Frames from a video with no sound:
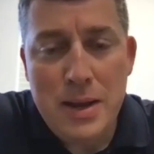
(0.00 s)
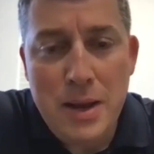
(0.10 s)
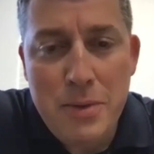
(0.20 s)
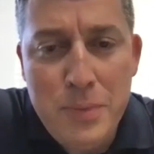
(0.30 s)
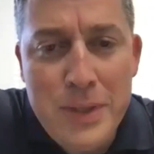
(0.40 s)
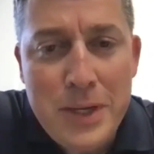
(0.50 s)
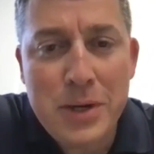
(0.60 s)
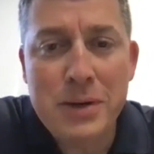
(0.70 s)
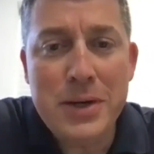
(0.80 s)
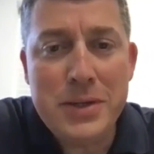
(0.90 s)
I would really
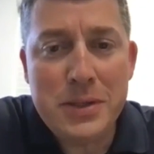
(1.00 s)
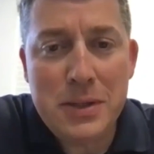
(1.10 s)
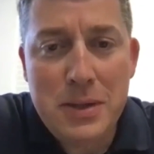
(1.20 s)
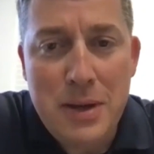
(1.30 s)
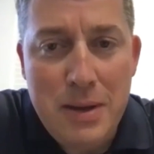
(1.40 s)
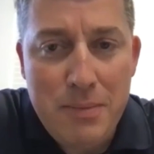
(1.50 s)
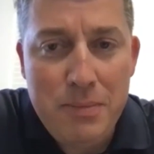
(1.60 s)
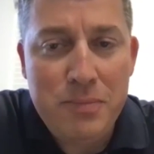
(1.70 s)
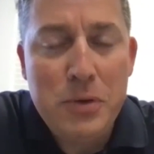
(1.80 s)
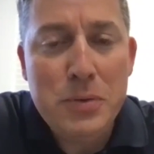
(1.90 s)
encourage
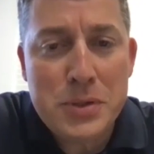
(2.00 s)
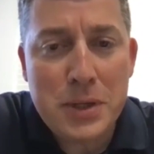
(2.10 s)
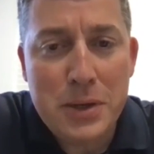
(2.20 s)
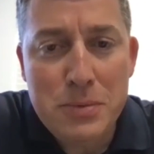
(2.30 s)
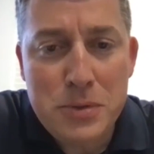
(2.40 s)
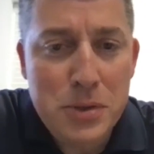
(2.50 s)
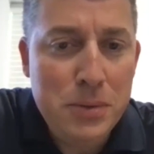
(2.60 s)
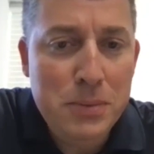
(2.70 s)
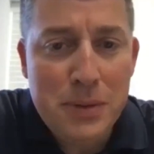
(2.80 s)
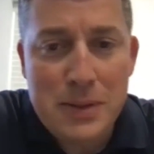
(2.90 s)
viewers to go
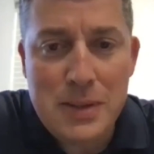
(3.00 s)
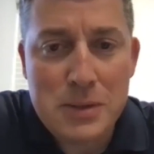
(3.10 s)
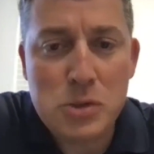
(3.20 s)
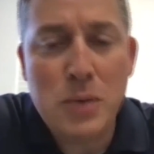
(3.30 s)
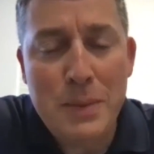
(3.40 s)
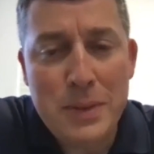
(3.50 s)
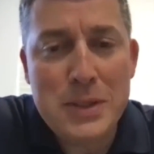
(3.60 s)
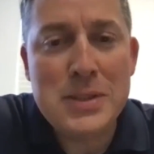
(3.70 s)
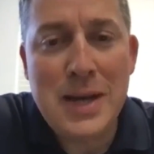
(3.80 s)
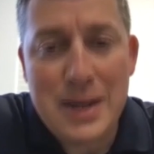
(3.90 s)
to the
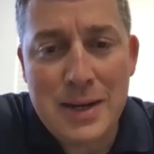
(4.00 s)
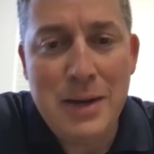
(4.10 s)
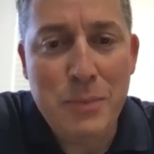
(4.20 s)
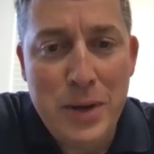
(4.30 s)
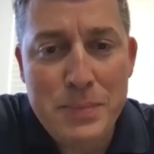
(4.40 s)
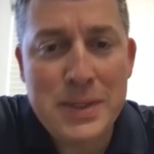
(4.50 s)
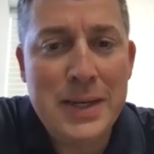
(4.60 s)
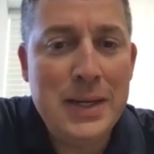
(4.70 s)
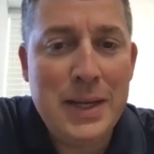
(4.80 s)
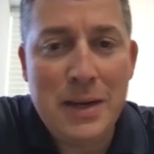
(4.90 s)
swapalease.com
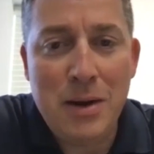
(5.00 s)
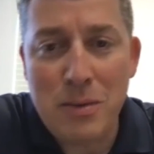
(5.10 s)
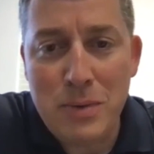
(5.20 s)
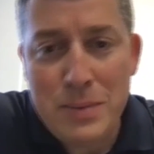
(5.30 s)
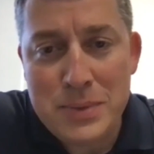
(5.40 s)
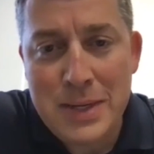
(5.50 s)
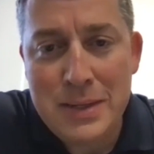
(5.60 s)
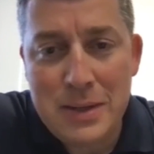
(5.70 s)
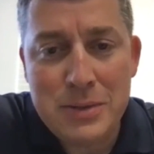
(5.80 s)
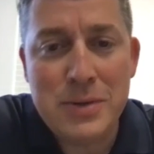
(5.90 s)
website, and our website
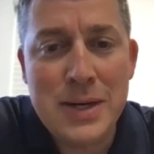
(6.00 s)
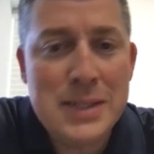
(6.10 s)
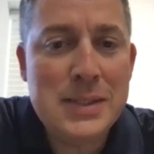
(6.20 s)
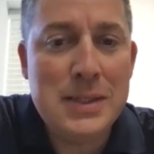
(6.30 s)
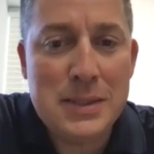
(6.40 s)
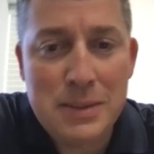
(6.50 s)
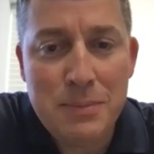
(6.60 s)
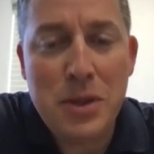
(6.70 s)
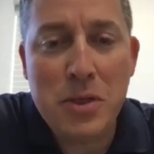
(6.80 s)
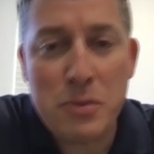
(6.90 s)
address is
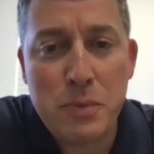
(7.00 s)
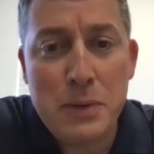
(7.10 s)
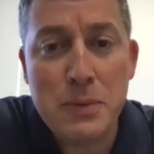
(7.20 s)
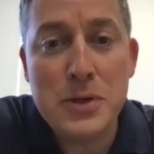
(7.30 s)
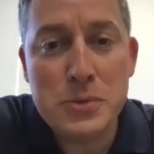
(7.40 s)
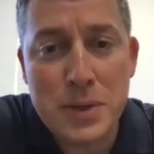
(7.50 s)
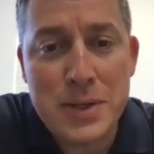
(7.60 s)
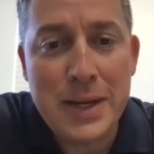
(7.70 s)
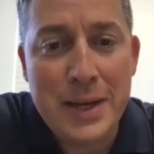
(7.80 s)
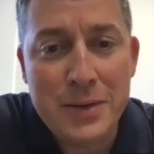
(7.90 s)
simply 3 words run
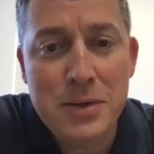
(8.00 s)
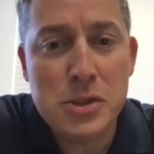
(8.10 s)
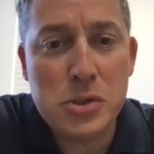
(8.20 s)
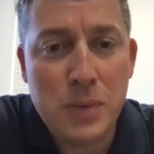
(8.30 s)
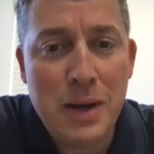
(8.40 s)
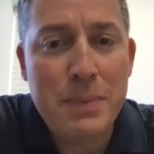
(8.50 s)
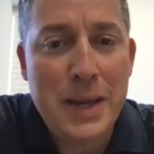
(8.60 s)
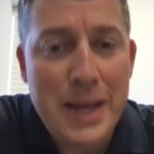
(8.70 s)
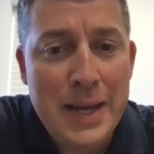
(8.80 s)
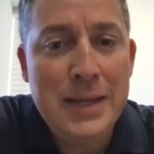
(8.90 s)
together,
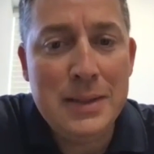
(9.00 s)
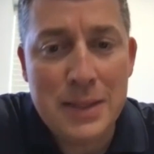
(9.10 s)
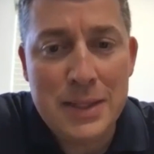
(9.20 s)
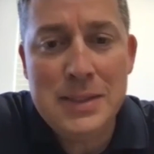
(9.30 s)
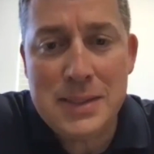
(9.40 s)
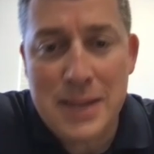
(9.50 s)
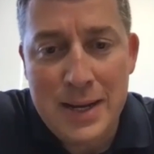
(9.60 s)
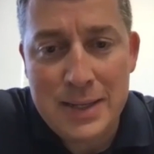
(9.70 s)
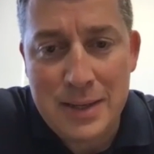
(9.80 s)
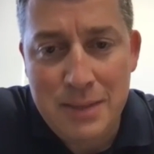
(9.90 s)

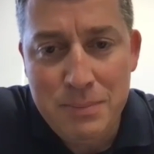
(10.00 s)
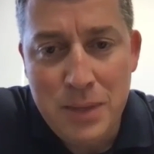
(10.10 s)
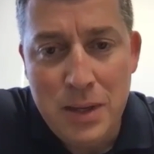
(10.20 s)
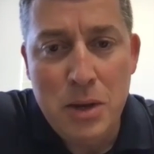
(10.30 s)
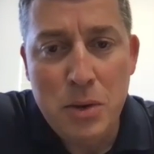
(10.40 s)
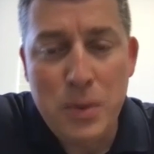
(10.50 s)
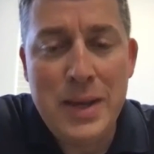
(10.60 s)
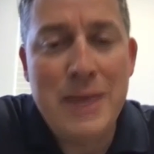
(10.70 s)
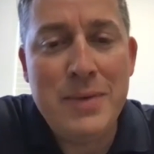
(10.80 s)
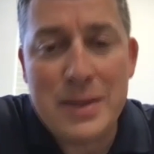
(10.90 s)
swapalease.com. We
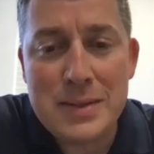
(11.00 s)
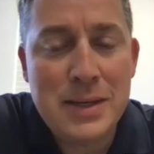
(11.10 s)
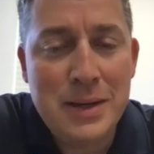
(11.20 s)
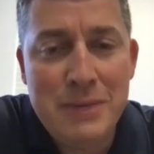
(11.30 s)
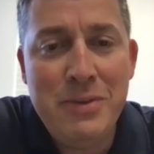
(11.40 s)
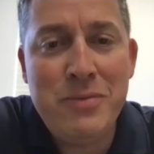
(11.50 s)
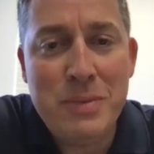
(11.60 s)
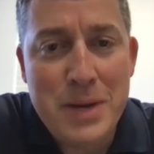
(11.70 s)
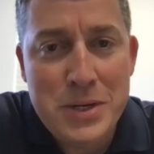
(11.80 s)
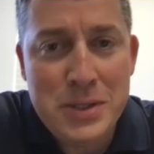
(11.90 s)
have a ton of
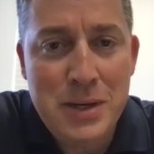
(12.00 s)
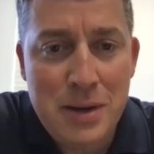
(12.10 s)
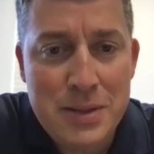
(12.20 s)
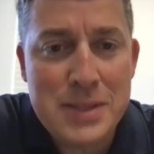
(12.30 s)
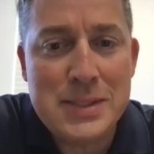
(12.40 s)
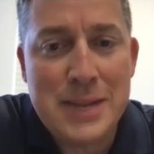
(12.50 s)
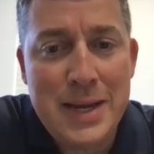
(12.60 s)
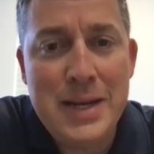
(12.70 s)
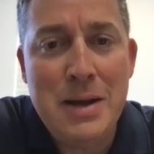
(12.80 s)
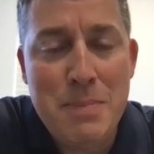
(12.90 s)
information on the
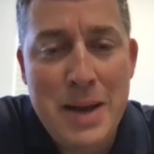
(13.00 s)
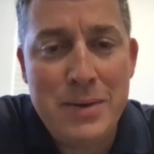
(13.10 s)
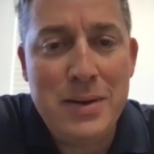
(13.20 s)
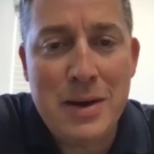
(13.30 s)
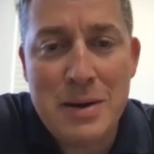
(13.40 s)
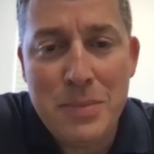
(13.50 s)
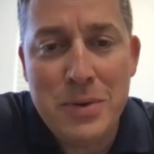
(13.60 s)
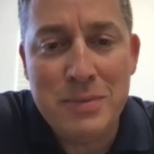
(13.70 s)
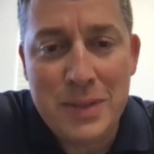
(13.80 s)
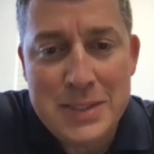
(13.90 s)
site about
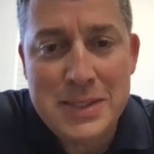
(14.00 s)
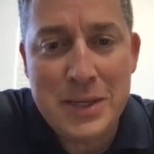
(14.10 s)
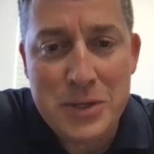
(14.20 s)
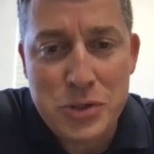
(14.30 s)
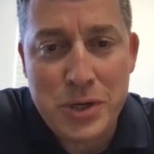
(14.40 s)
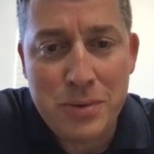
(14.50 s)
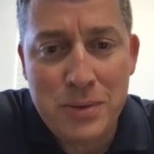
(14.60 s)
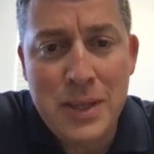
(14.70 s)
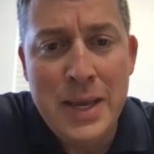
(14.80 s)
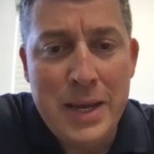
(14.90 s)
automotive leasing in general,
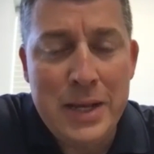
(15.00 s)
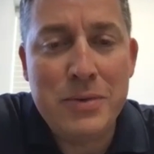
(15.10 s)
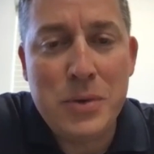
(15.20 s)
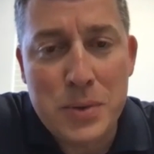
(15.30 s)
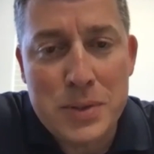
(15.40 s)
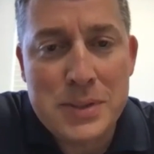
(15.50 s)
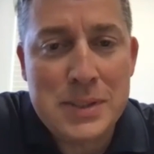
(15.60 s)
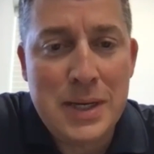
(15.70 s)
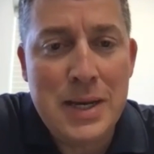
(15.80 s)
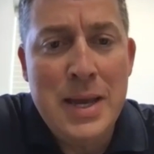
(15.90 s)
and of
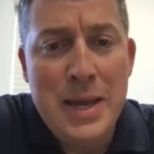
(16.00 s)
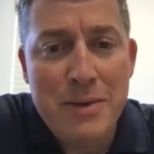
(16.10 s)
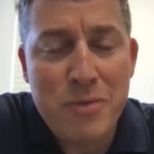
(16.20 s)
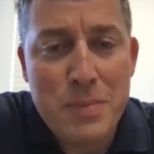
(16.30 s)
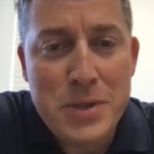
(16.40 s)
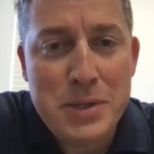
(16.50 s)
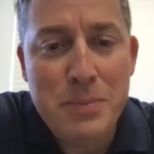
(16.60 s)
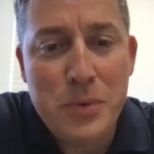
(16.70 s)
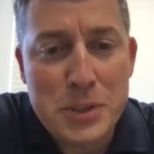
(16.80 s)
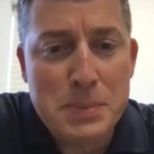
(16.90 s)
course, information
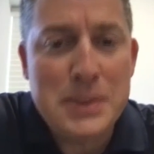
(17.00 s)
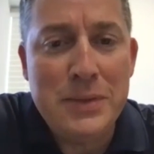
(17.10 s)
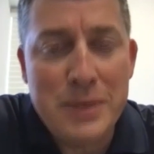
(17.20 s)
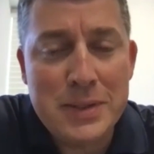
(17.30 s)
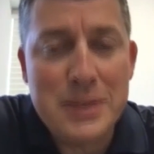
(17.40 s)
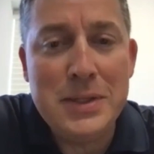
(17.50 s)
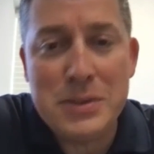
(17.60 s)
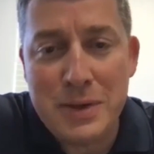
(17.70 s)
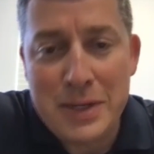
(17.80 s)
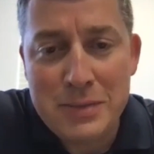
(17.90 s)
more specific to lease
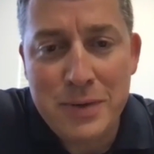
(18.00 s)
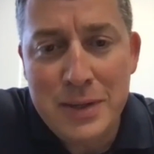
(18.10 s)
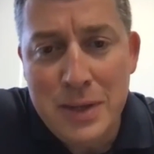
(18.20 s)
transferring.